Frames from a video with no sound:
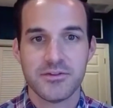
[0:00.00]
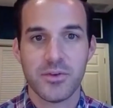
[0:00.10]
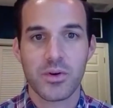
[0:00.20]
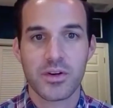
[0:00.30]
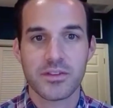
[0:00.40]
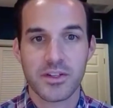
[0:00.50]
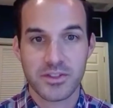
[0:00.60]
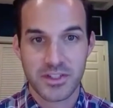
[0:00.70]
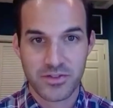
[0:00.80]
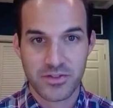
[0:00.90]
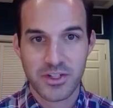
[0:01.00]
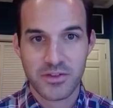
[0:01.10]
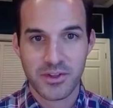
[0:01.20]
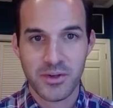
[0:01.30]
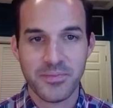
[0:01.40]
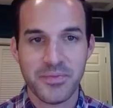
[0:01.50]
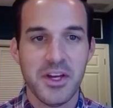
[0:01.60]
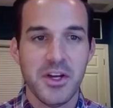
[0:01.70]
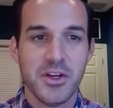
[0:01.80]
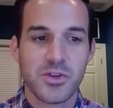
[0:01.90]
for their digital interview.
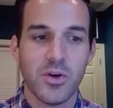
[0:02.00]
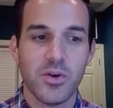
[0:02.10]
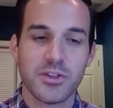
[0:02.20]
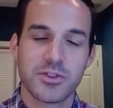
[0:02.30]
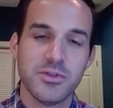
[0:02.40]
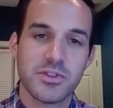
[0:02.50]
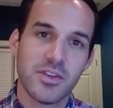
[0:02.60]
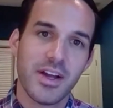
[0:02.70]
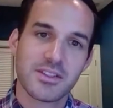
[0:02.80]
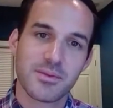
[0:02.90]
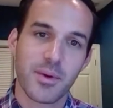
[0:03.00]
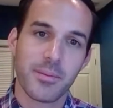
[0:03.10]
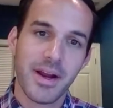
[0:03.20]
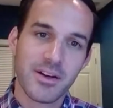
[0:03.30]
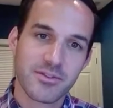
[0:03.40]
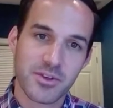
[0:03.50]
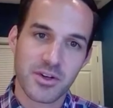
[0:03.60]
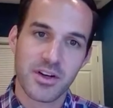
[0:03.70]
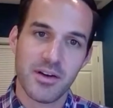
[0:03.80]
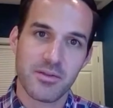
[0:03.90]
So a student still has to prepare
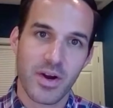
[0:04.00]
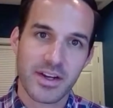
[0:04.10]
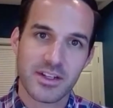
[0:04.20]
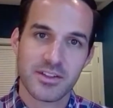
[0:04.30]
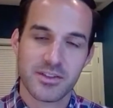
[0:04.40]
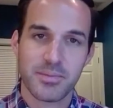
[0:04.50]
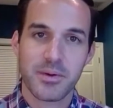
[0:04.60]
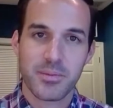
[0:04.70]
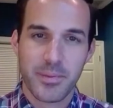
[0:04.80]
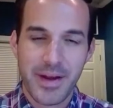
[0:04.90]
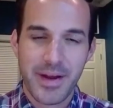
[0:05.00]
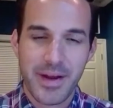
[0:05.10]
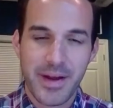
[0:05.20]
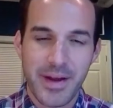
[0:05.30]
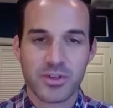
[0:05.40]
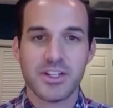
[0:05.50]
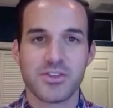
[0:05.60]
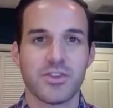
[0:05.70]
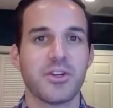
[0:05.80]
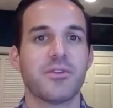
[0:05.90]
for a
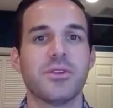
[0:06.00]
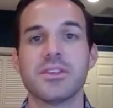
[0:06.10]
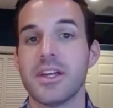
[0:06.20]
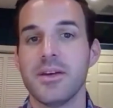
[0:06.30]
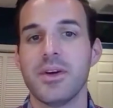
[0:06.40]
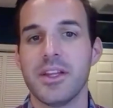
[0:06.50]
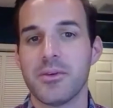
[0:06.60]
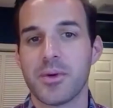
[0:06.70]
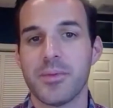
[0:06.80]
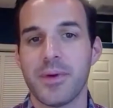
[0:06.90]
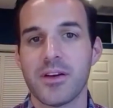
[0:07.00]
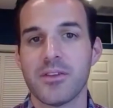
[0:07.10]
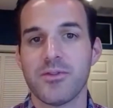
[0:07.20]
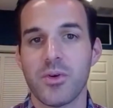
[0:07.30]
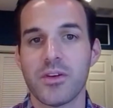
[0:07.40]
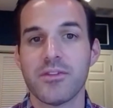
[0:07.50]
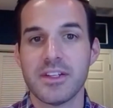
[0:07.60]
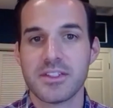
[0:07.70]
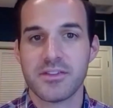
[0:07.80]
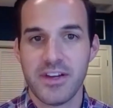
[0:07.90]
digital interview the same way they would prepare for a
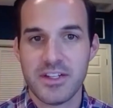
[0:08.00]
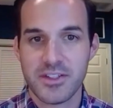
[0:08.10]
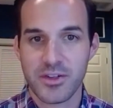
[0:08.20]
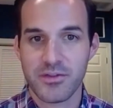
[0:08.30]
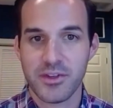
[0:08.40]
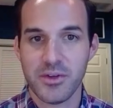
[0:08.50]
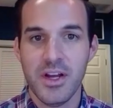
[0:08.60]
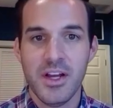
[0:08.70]
face-to-face interview.